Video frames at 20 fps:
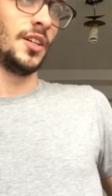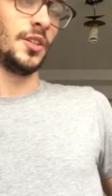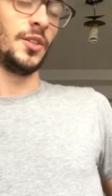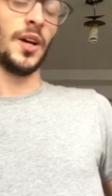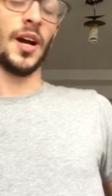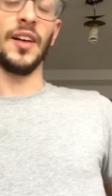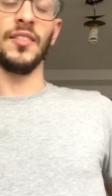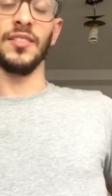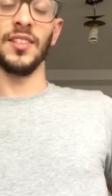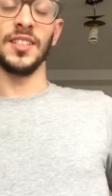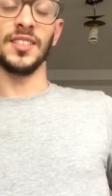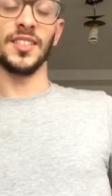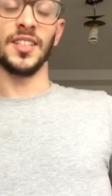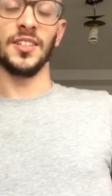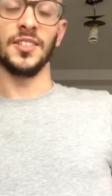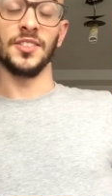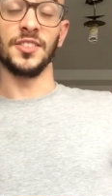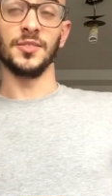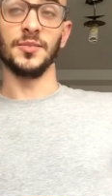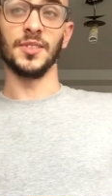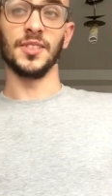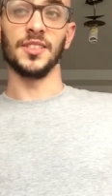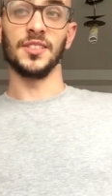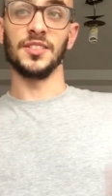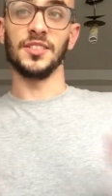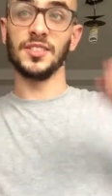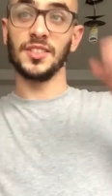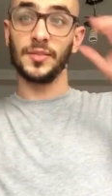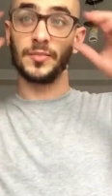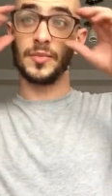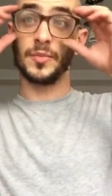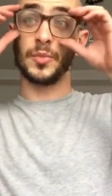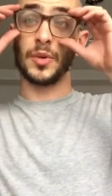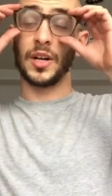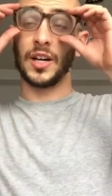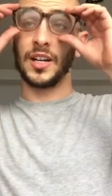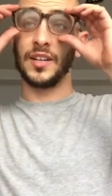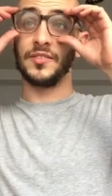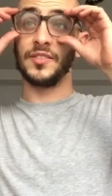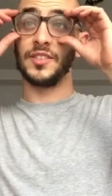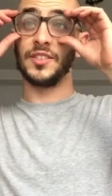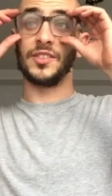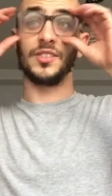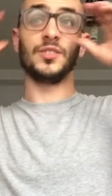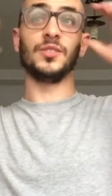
You have less energy because you're sleep deprived.